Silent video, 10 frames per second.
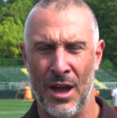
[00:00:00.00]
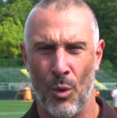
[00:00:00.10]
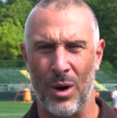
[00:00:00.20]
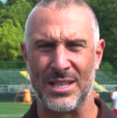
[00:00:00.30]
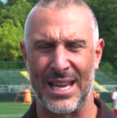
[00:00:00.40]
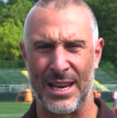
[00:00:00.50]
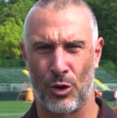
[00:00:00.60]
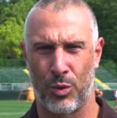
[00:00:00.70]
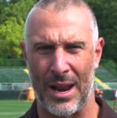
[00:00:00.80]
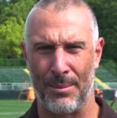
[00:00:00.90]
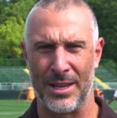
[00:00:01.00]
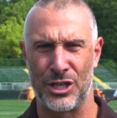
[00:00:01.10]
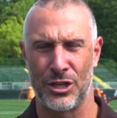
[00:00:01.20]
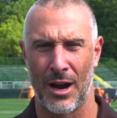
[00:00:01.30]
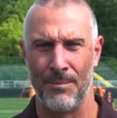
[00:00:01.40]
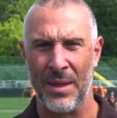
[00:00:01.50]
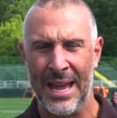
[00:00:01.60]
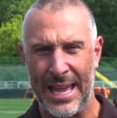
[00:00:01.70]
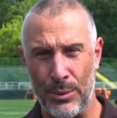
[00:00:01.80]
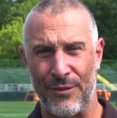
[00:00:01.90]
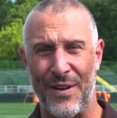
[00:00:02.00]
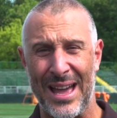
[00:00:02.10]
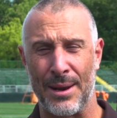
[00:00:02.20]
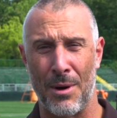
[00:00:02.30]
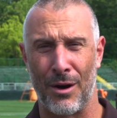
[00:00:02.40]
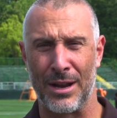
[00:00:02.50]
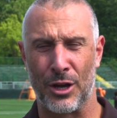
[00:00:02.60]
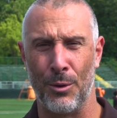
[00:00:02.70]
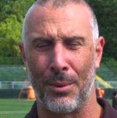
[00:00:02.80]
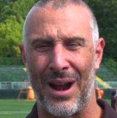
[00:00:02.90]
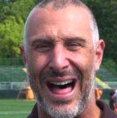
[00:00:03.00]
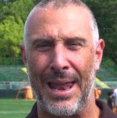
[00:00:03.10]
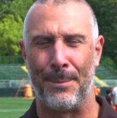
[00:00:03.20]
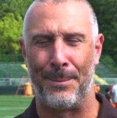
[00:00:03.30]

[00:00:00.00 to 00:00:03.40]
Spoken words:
was incredibly sharp. He would find Amari Cooper on